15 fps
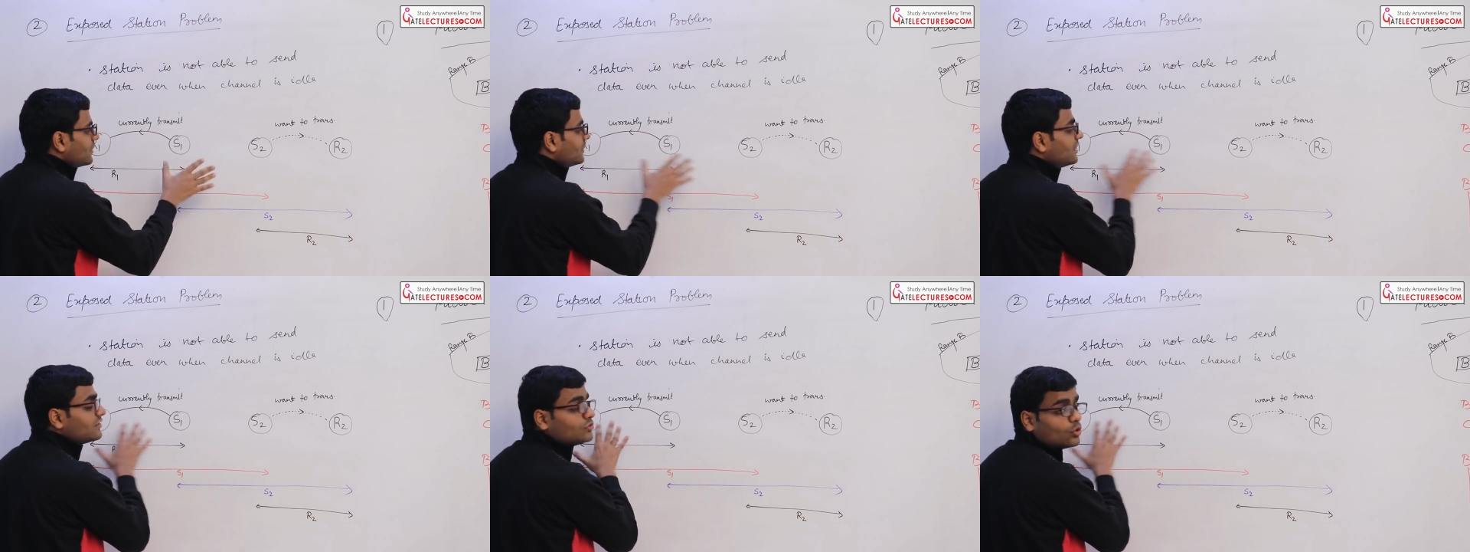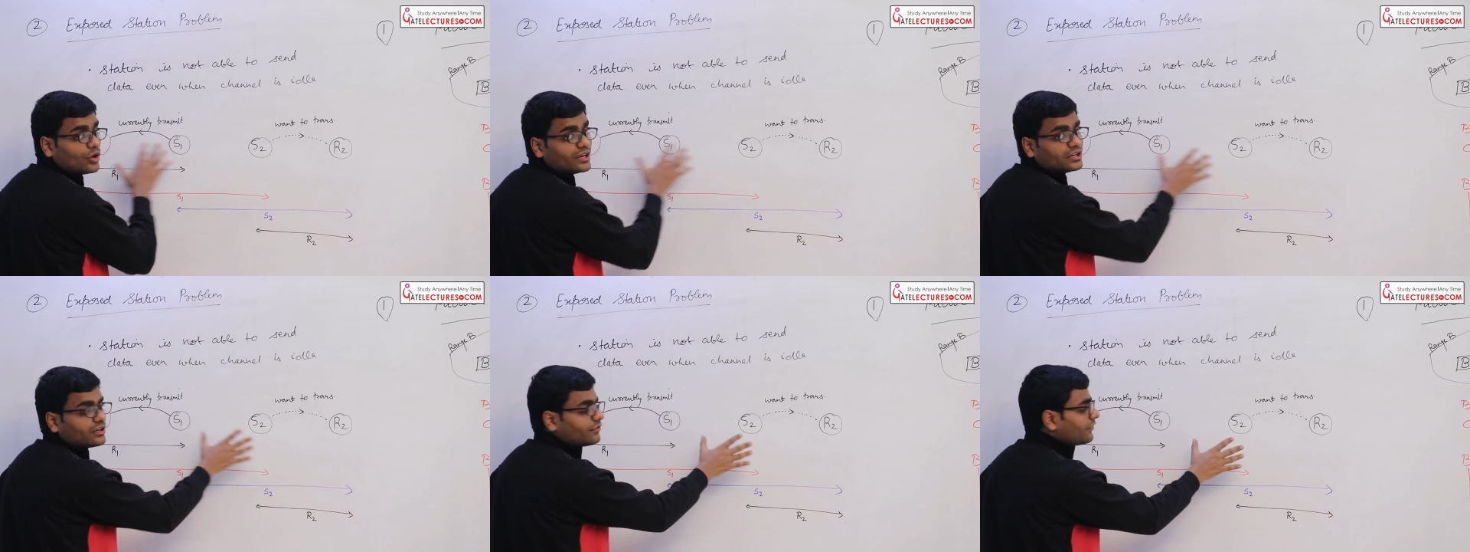there is no
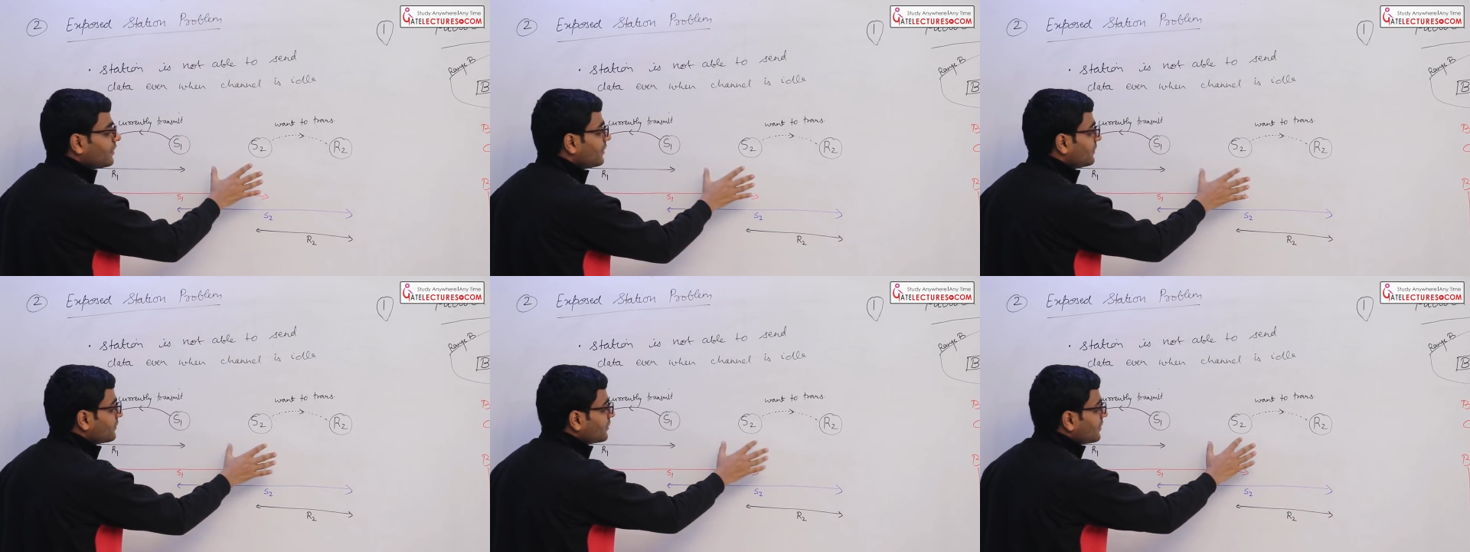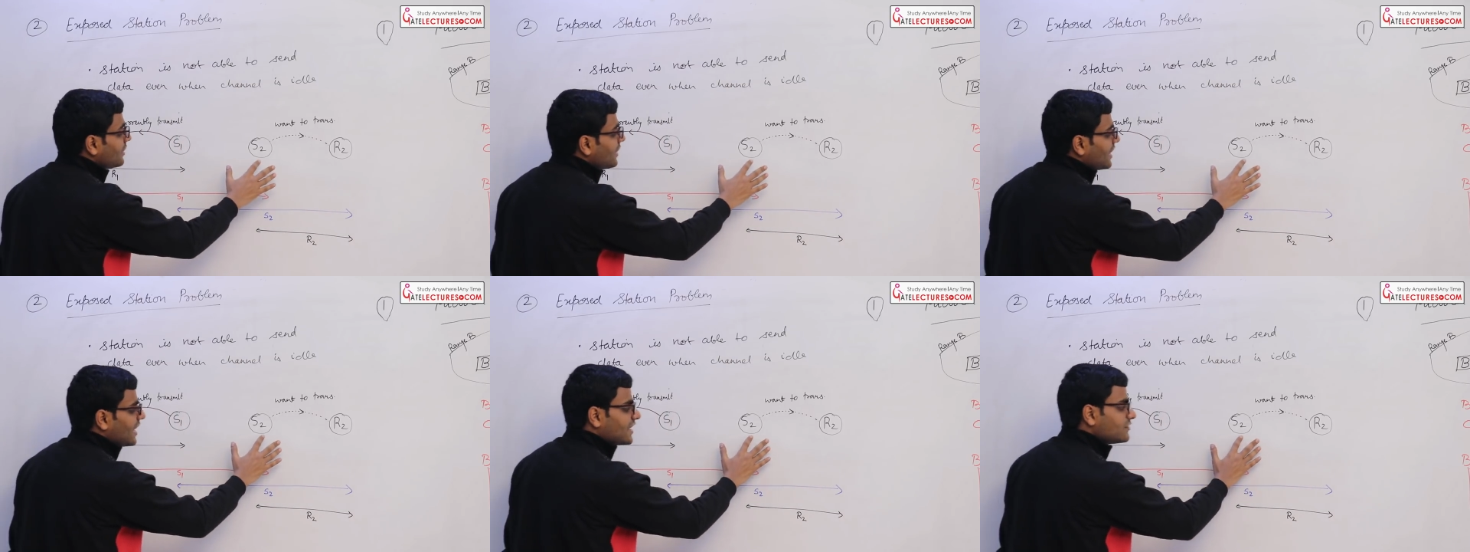interference.
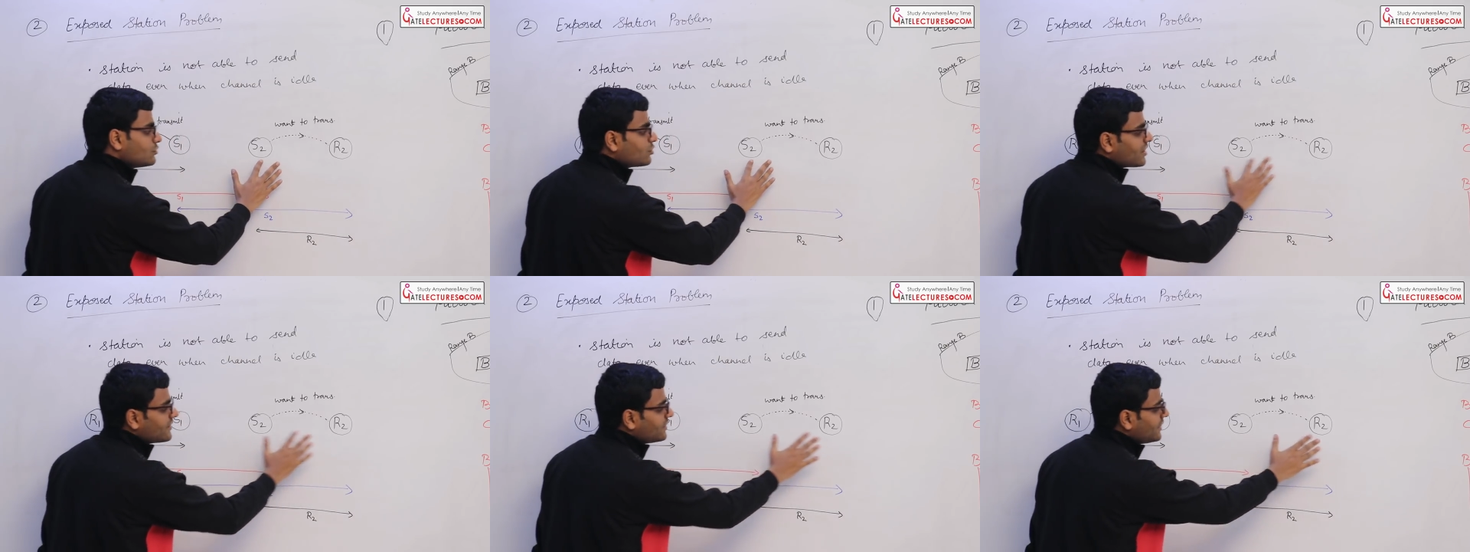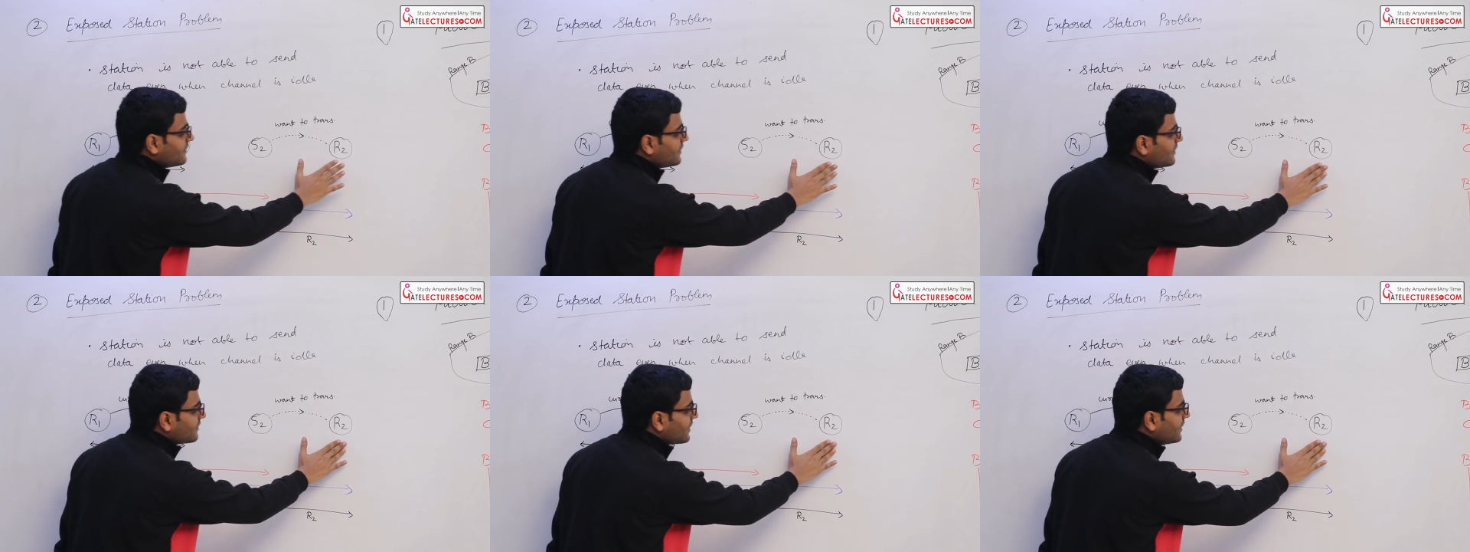S2 can
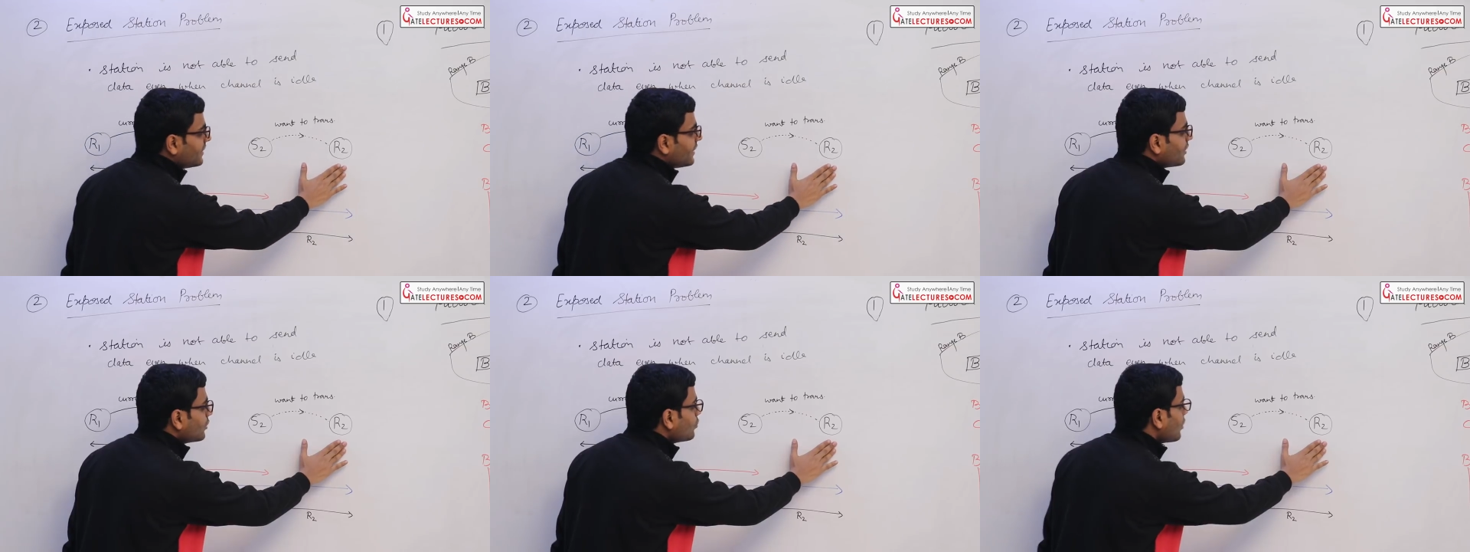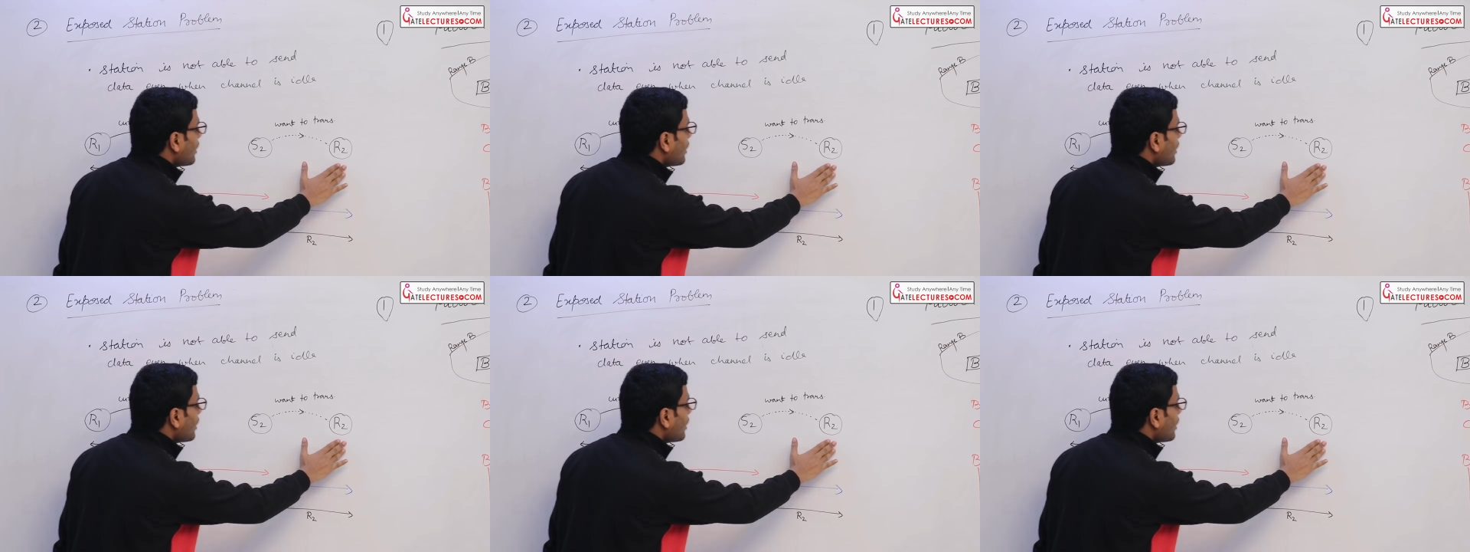easily send data to